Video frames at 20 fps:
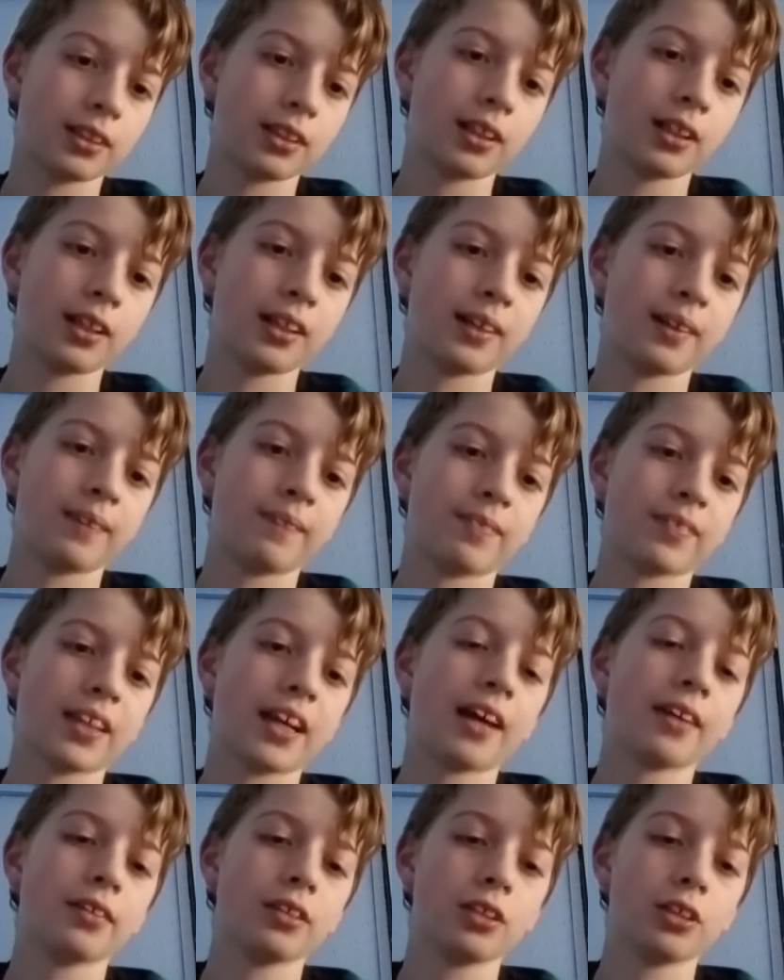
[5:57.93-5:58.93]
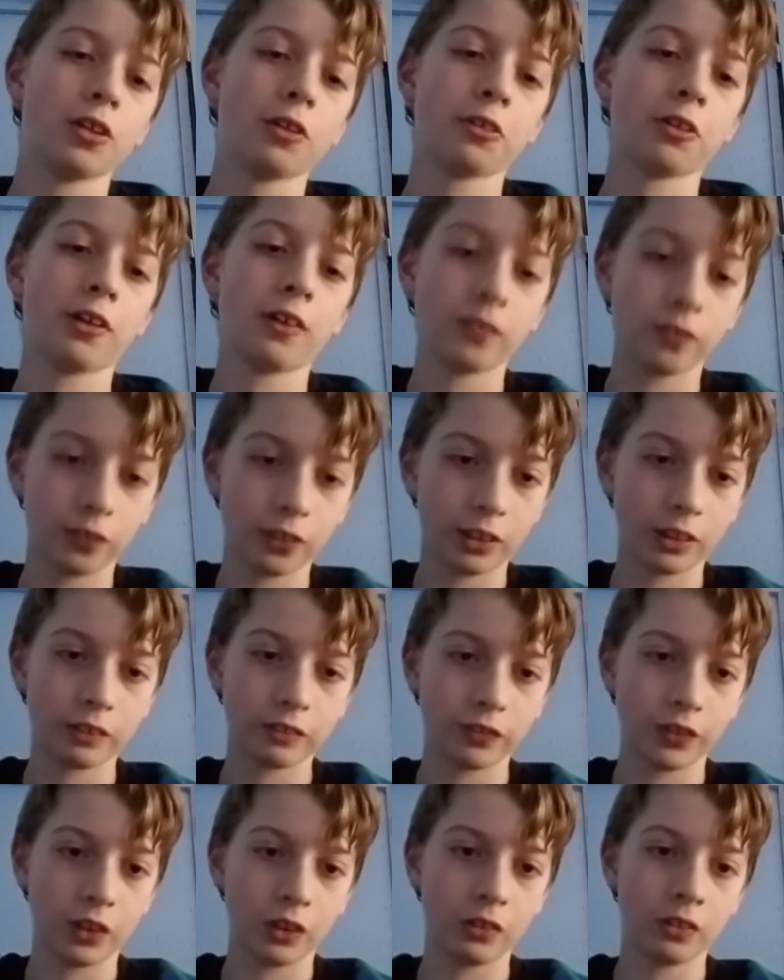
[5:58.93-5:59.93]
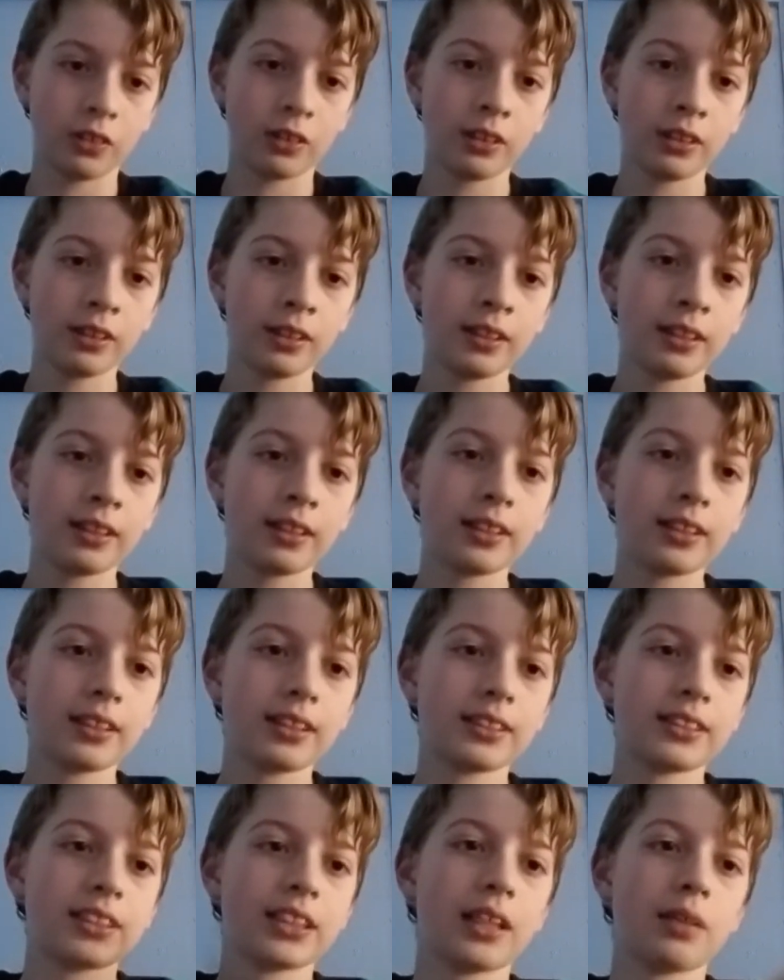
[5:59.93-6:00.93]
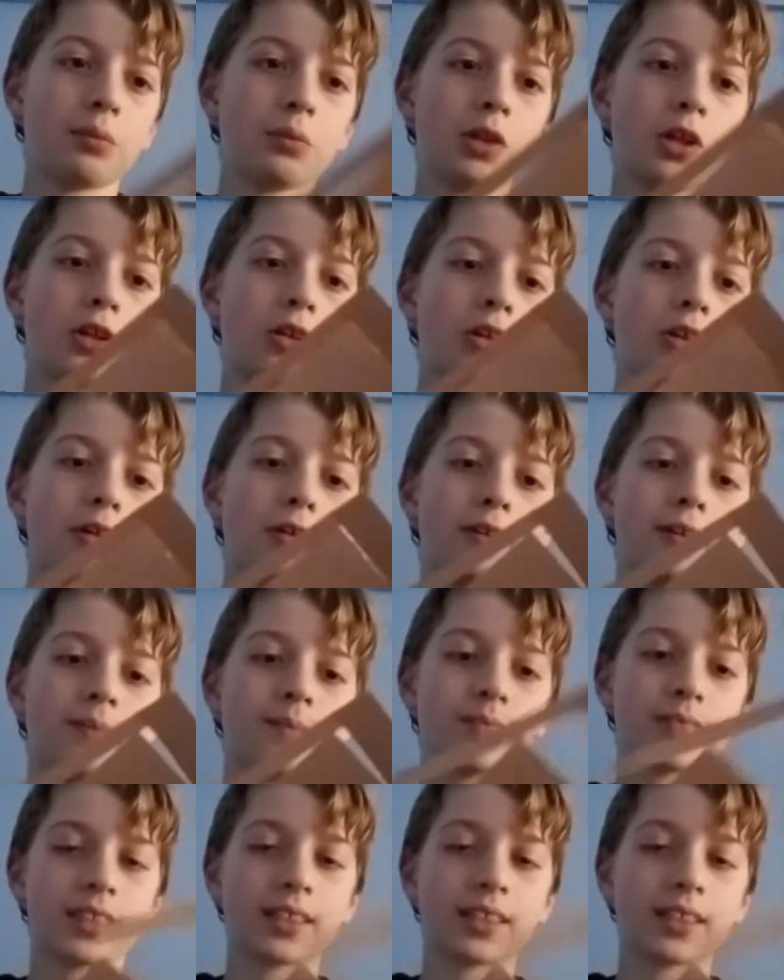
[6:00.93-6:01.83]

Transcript: have the logo for a phone, the same logo